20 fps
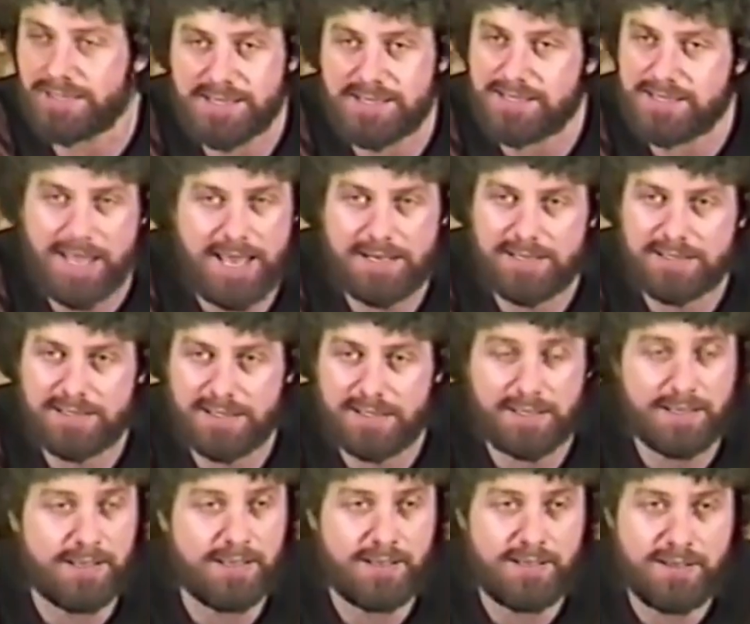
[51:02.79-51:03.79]
That's the saddest
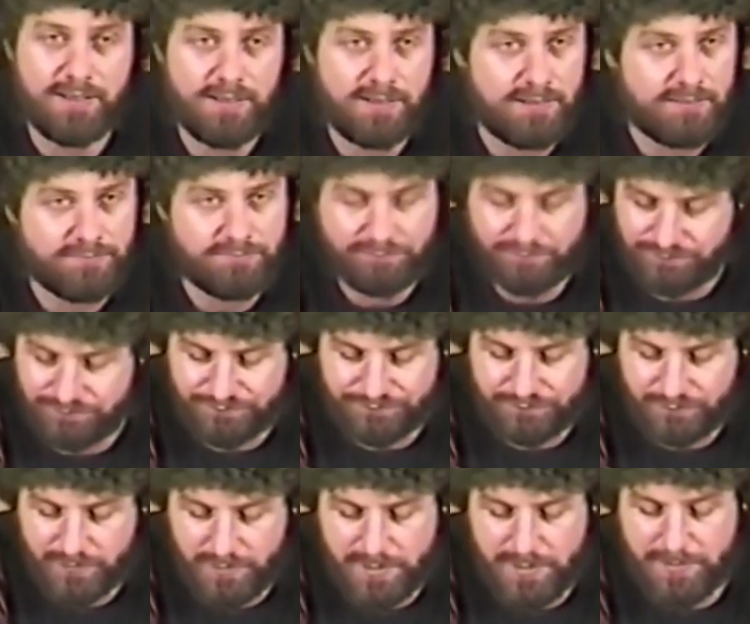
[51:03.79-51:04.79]
thing
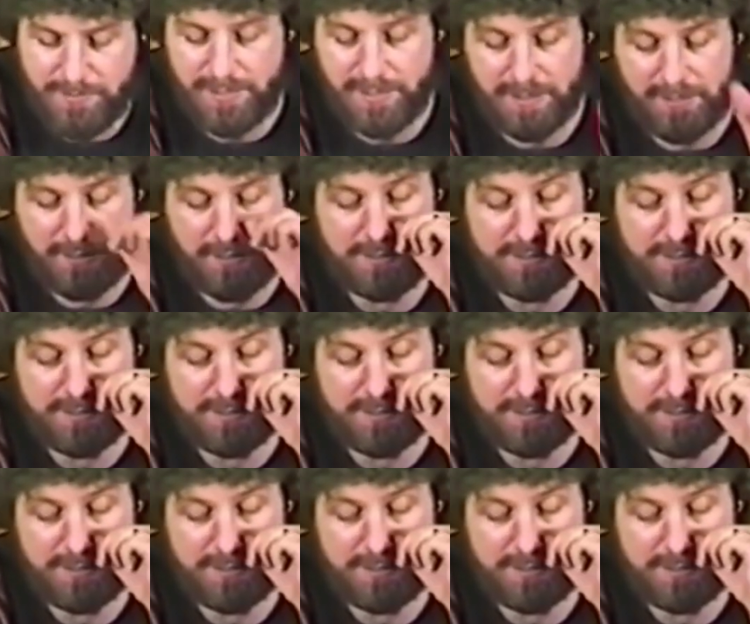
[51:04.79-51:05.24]
to me,